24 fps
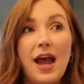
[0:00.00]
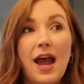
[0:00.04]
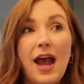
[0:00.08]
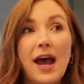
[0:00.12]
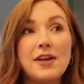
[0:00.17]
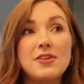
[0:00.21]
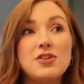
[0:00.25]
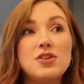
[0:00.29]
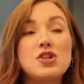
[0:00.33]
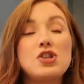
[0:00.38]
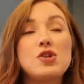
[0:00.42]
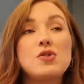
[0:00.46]

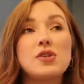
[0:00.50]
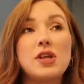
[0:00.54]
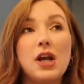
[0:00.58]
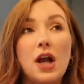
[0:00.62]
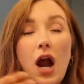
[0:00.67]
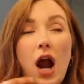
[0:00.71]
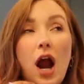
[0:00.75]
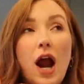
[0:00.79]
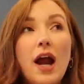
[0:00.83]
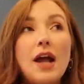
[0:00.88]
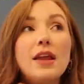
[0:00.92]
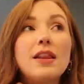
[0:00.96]
And so she was
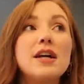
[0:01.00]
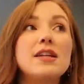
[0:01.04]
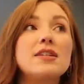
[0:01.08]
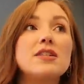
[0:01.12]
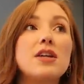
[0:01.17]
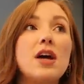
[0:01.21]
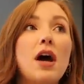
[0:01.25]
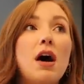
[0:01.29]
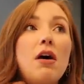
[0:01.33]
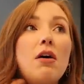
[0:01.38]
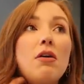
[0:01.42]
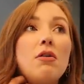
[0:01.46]
like, all right, let's
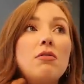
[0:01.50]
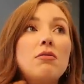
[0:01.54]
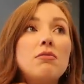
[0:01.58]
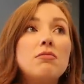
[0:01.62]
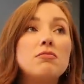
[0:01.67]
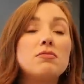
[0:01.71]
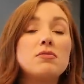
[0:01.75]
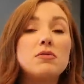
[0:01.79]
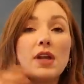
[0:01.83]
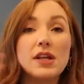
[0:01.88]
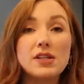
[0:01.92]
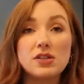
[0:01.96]

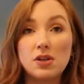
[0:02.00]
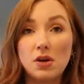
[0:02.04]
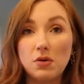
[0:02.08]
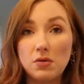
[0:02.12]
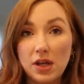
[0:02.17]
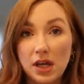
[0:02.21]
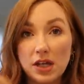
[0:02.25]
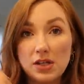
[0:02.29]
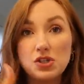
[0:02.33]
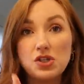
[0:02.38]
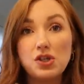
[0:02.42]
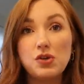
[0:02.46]
go, let's go
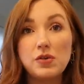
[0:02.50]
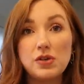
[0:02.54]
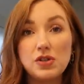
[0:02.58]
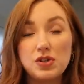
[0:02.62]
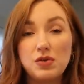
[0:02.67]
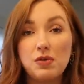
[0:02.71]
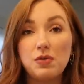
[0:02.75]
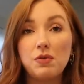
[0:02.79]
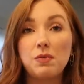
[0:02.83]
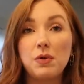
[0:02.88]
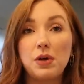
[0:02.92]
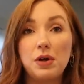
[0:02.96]
get you
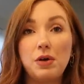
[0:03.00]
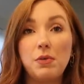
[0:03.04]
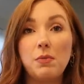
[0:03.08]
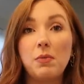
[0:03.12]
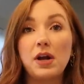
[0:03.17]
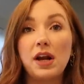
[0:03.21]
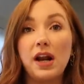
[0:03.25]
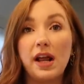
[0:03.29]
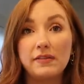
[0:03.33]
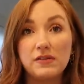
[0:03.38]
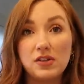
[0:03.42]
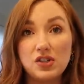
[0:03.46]
into a room.
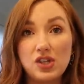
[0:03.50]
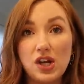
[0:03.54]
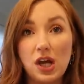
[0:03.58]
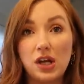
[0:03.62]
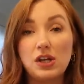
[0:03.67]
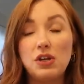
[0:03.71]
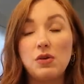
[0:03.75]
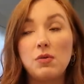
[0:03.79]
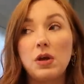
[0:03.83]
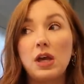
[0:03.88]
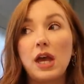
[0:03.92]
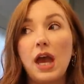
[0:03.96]
We're gonna have to
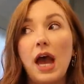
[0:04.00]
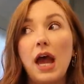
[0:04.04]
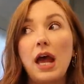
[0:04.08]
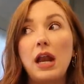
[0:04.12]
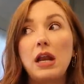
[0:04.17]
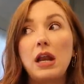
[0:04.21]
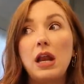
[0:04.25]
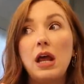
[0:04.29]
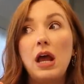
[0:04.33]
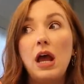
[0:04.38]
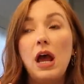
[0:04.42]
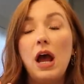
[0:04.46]
check you
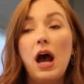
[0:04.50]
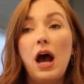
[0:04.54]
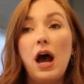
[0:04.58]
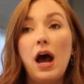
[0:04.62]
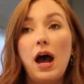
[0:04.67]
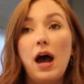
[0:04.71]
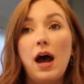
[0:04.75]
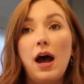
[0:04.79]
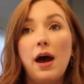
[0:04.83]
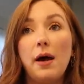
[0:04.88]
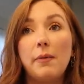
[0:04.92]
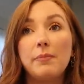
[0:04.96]
again.
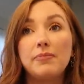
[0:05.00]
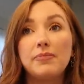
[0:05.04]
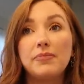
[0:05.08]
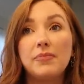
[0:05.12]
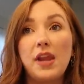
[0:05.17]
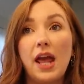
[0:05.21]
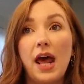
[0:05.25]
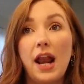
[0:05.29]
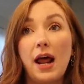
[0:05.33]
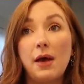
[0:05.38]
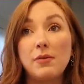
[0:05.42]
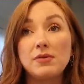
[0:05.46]
Um,
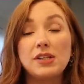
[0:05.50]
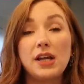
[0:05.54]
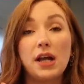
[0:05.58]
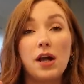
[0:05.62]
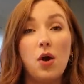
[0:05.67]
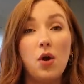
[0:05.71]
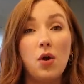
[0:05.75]
and I was like,